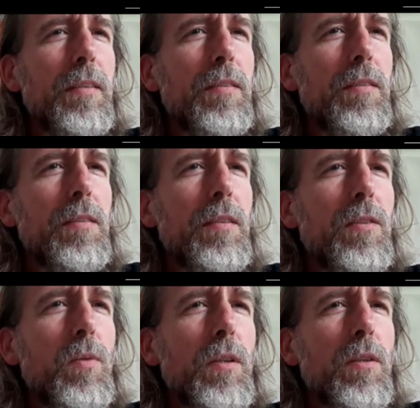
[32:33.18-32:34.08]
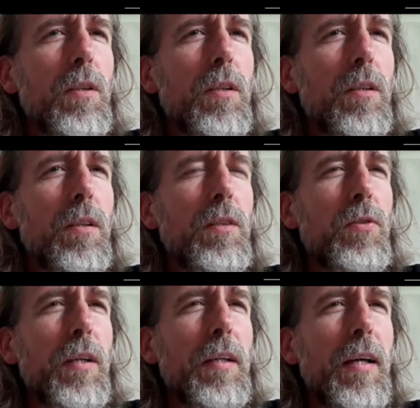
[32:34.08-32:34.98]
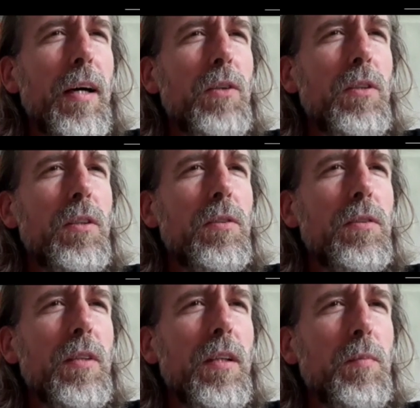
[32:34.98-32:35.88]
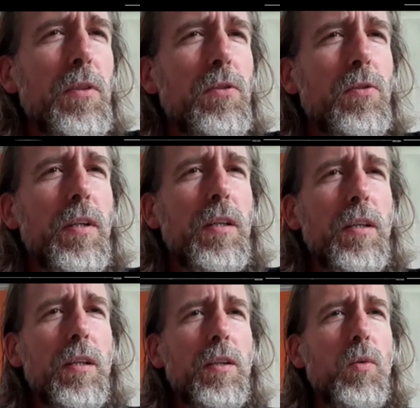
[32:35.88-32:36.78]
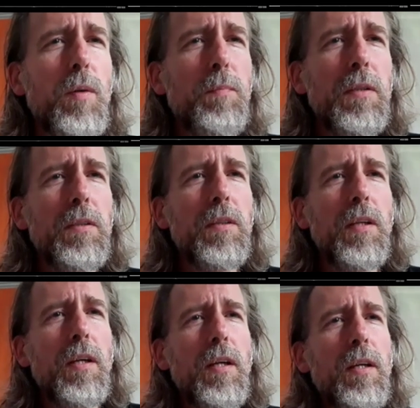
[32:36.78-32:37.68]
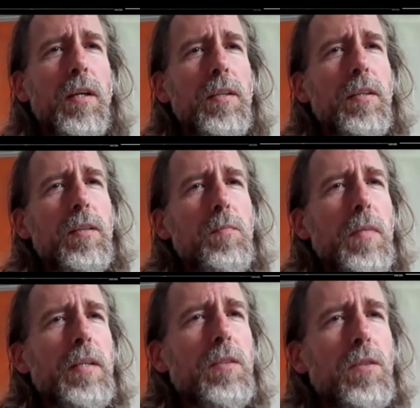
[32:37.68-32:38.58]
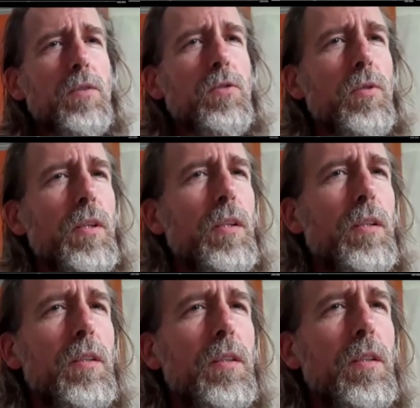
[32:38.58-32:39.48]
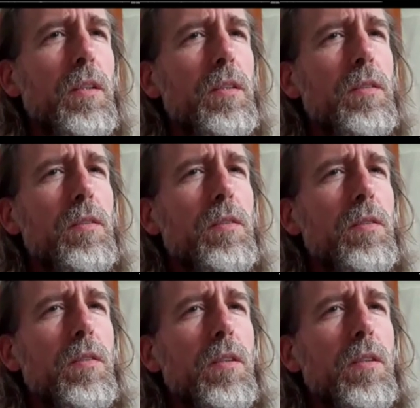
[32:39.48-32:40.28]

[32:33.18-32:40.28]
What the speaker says: since we are talking online training, how did you set up your training equipment that met your training needs?